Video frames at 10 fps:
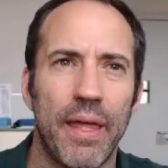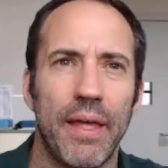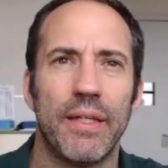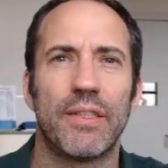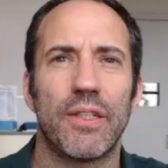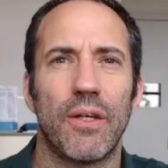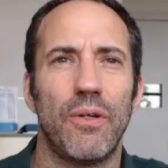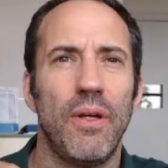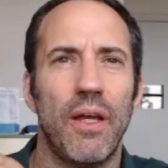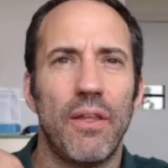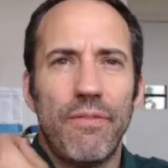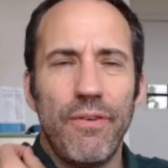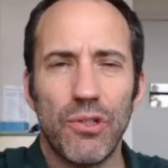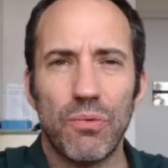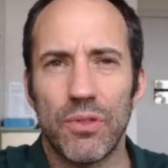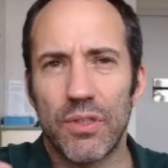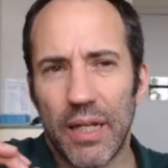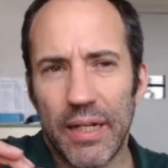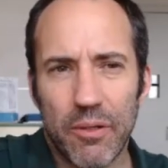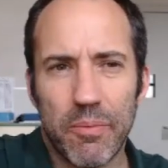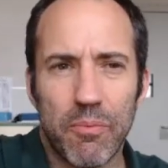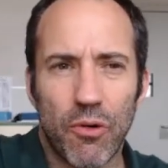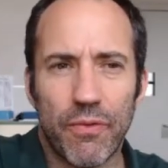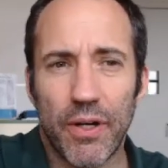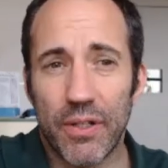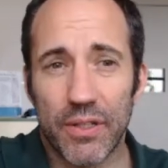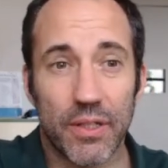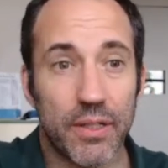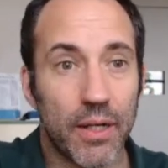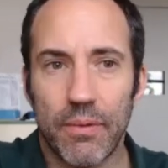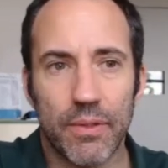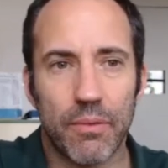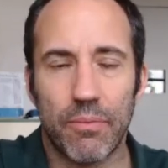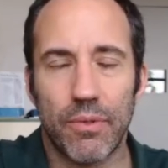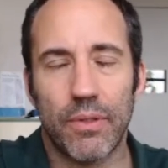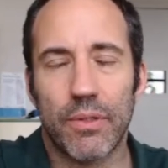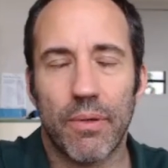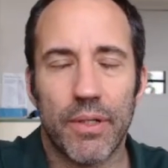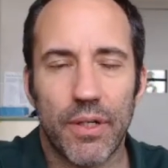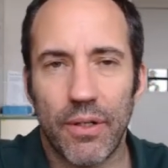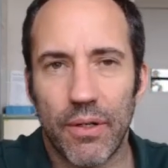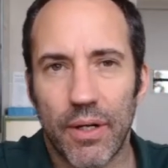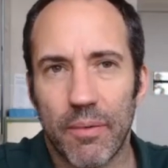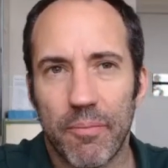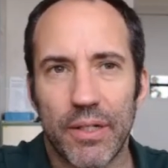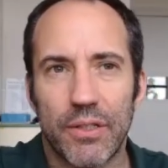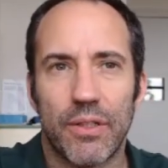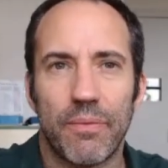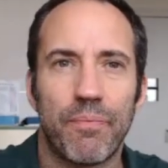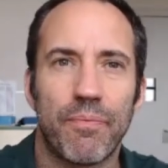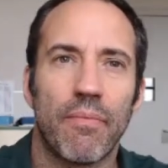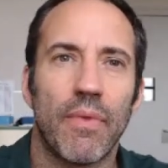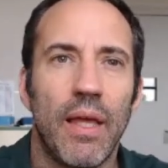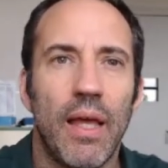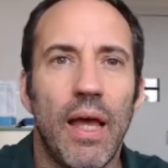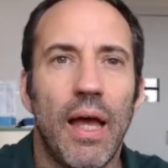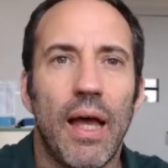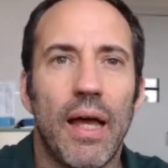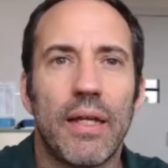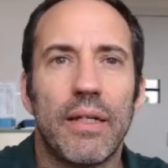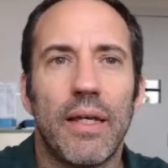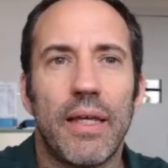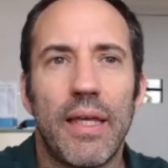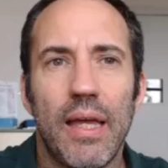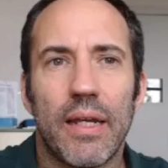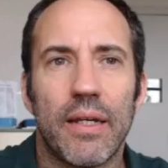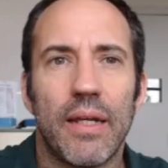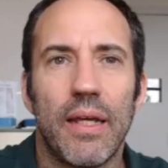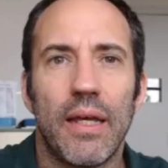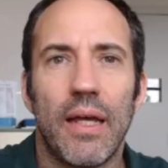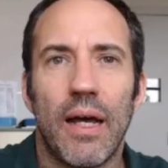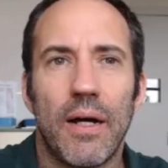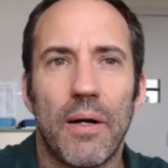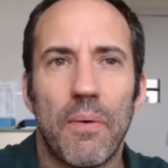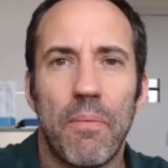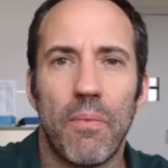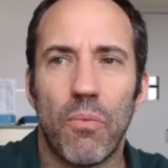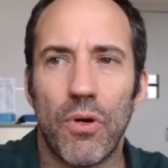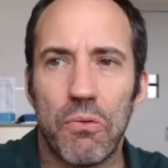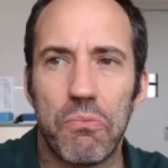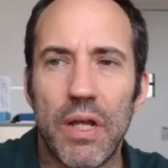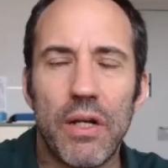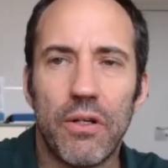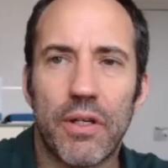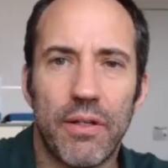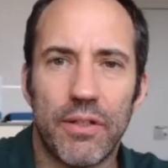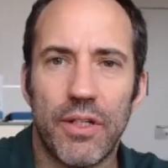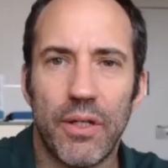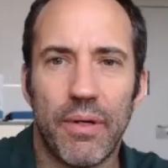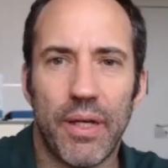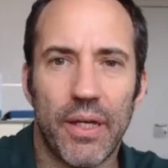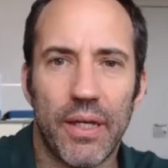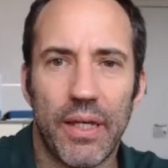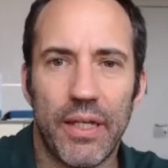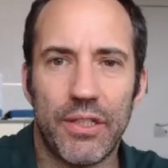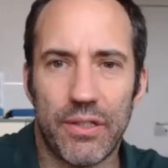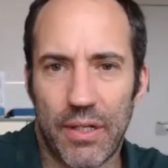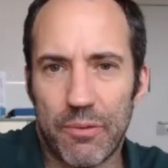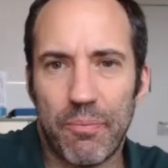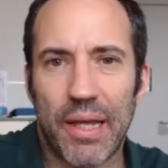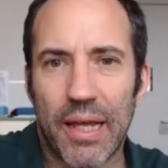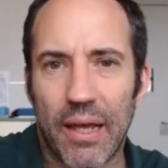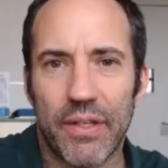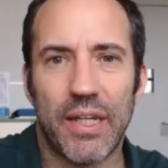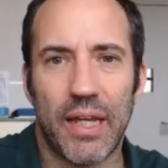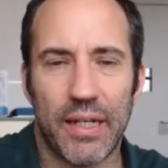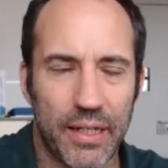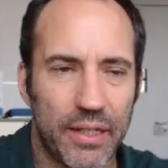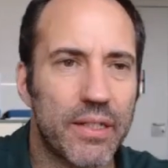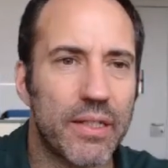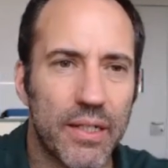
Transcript: So the first one's a little bit more focused, the second one's the broadest question you can imagine. And again, what you're really looking to do here is pick out the techniques.